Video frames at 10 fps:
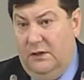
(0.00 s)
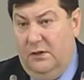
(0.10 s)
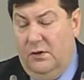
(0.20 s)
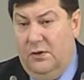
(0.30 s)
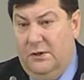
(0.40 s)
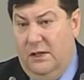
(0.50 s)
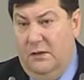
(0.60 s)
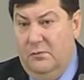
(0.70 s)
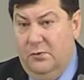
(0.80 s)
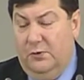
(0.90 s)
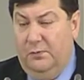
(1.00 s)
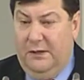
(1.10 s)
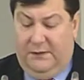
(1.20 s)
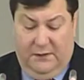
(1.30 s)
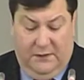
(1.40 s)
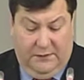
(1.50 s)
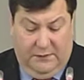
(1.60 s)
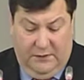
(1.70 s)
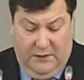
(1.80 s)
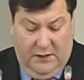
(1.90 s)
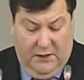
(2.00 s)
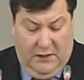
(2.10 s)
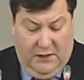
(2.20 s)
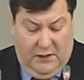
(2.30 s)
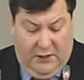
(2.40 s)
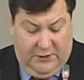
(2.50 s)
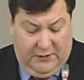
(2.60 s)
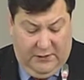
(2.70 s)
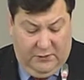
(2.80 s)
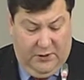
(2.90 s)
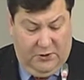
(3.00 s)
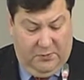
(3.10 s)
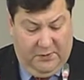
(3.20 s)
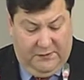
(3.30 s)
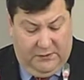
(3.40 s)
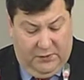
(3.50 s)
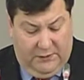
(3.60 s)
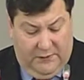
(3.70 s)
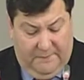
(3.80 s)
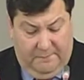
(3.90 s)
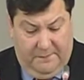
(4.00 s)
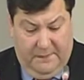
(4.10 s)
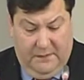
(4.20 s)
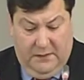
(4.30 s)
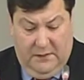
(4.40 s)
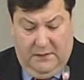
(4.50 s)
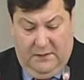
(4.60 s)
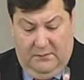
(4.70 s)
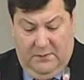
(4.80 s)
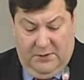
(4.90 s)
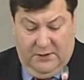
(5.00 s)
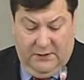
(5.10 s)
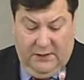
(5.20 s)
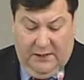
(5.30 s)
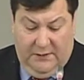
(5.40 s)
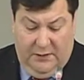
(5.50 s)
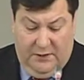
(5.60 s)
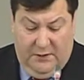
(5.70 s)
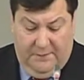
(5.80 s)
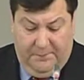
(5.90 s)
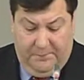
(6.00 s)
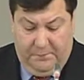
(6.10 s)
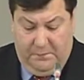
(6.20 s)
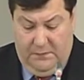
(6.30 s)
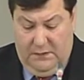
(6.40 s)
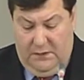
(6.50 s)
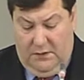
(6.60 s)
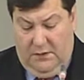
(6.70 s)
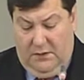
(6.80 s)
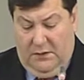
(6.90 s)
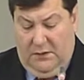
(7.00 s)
It actually witnesses about the internal situation of the Russian Federation, and I would just like to cite